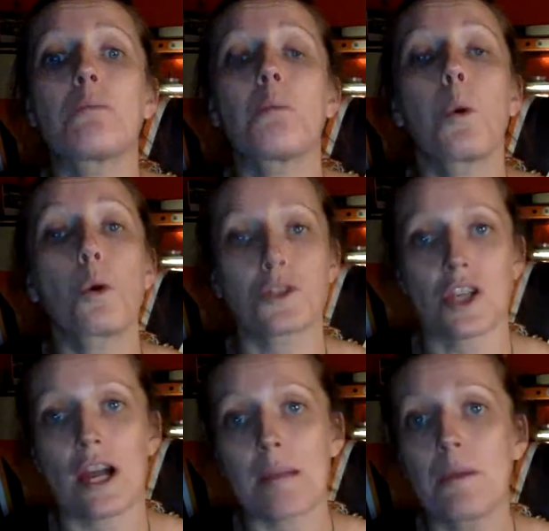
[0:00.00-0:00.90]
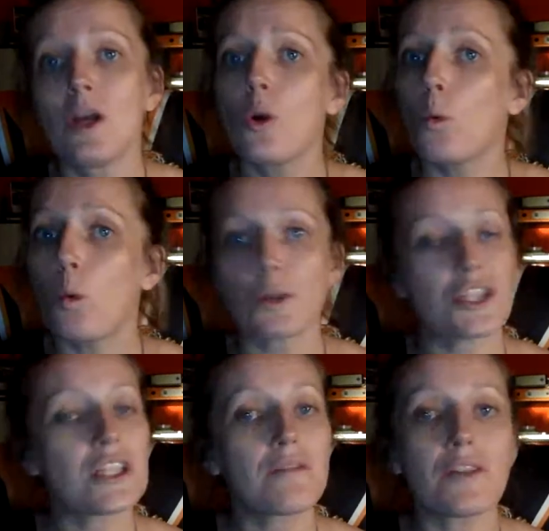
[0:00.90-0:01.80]
more time
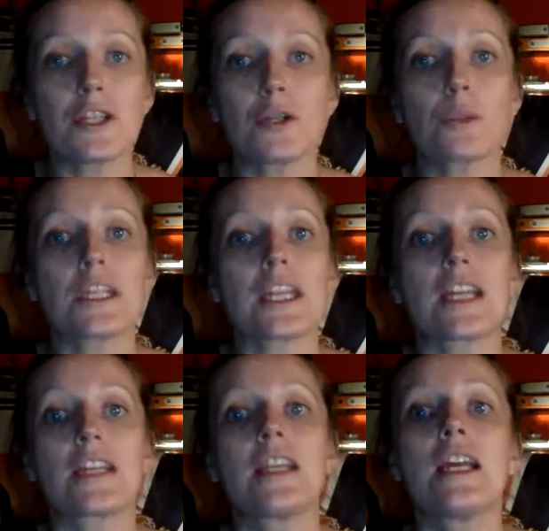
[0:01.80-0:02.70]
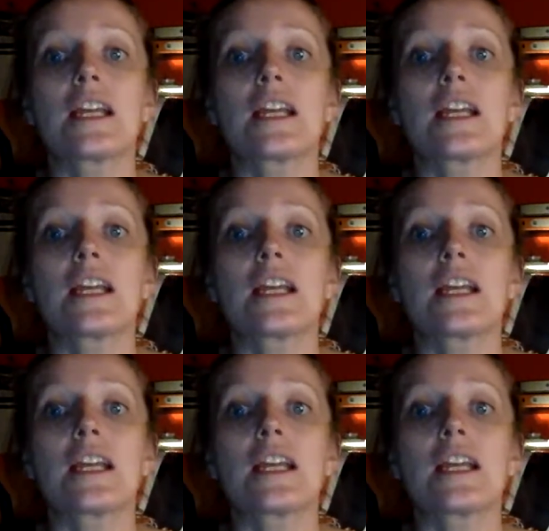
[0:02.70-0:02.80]
watching the video again,